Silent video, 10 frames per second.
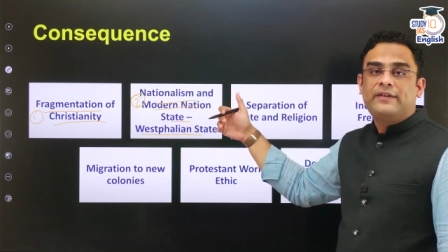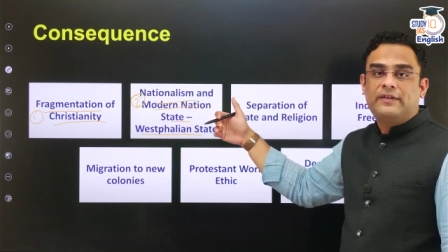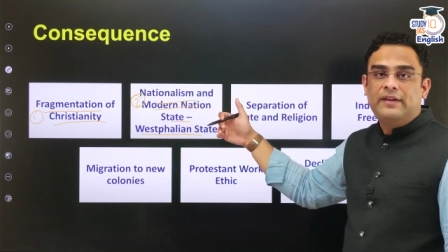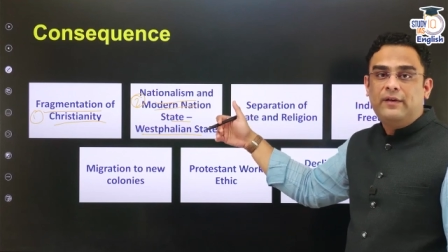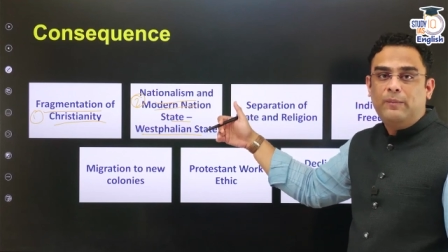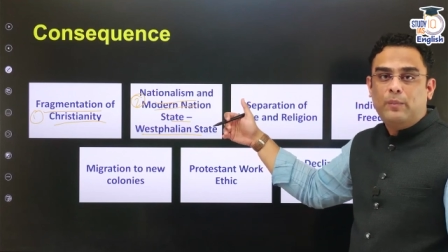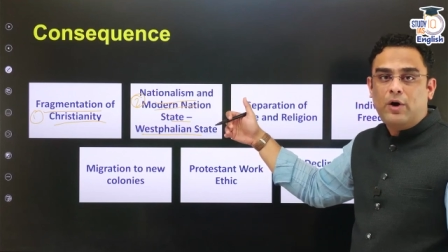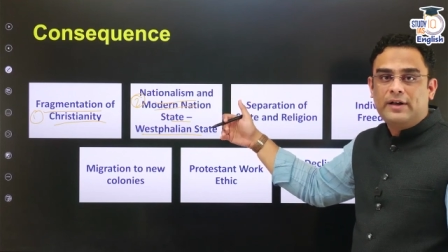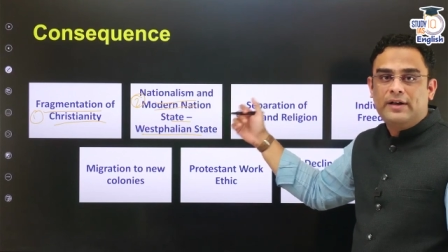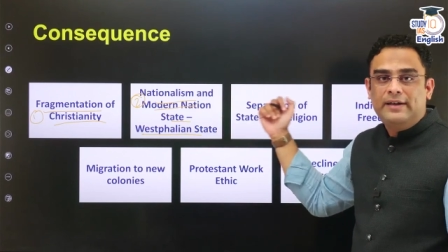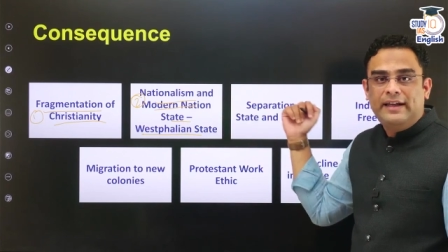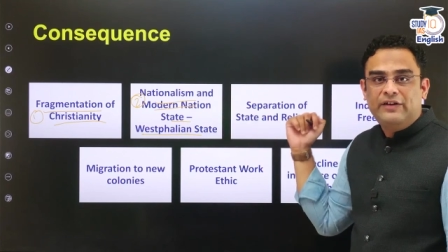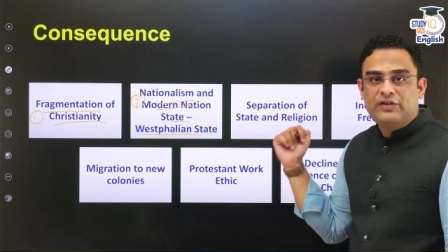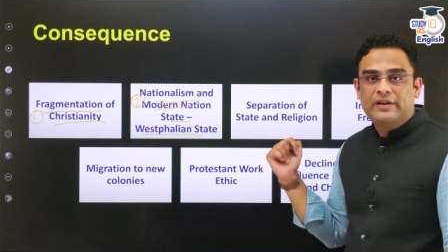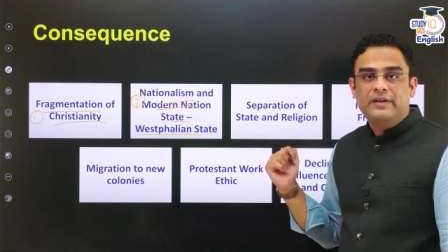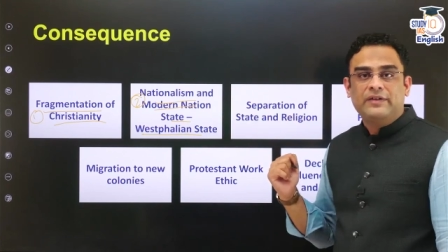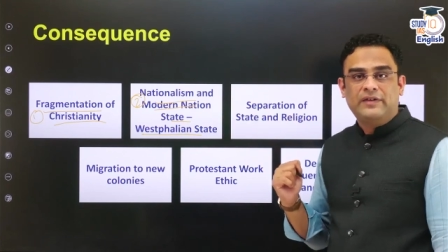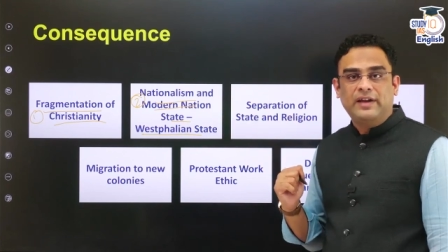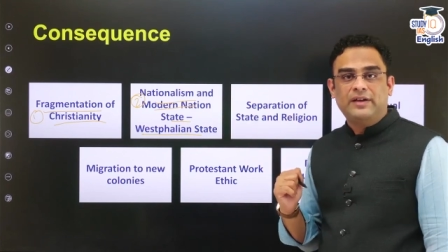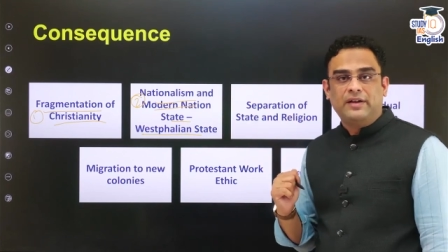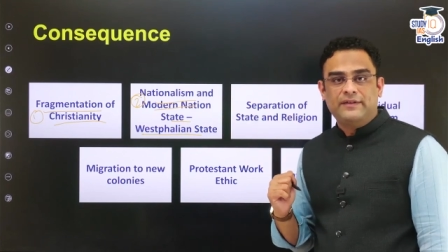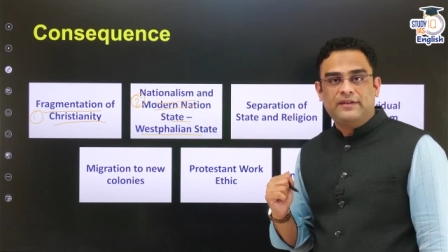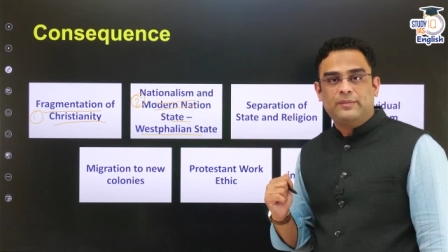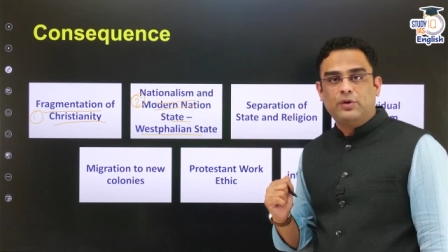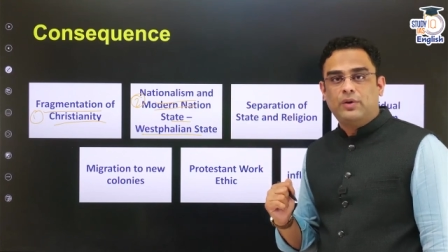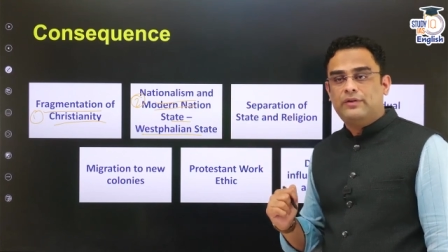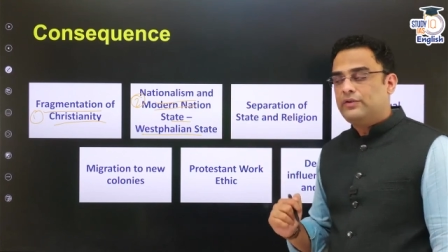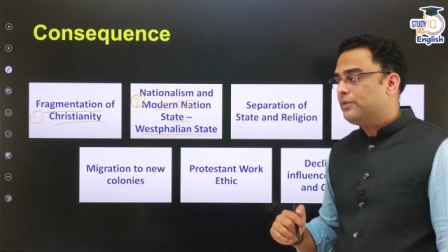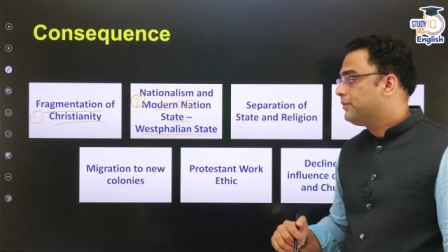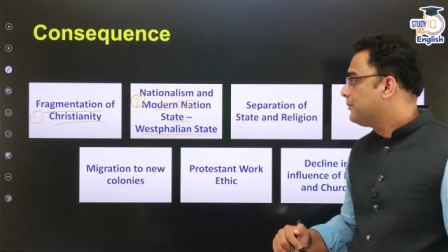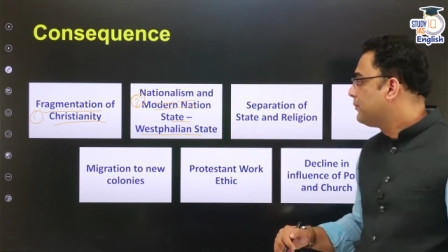us the modern nation-state concept also.